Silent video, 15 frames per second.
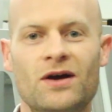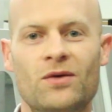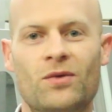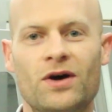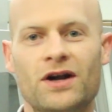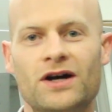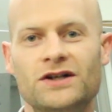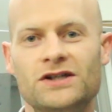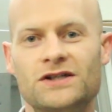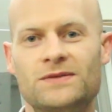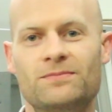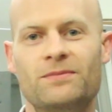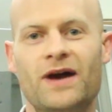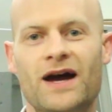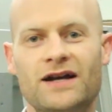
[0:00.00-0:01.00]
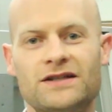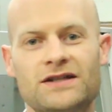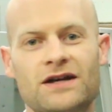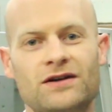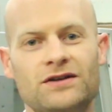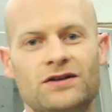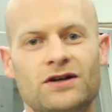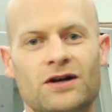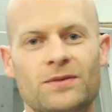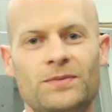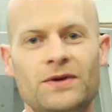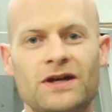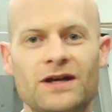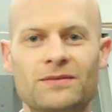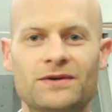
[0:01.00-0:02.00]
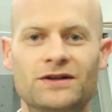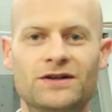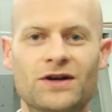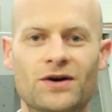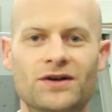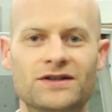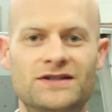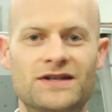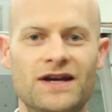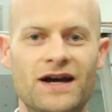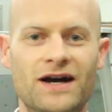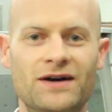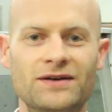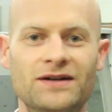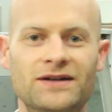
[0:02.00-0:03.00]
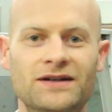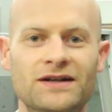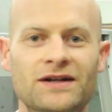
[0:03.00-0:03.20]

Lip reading: Why not just max out your RPM and go to town?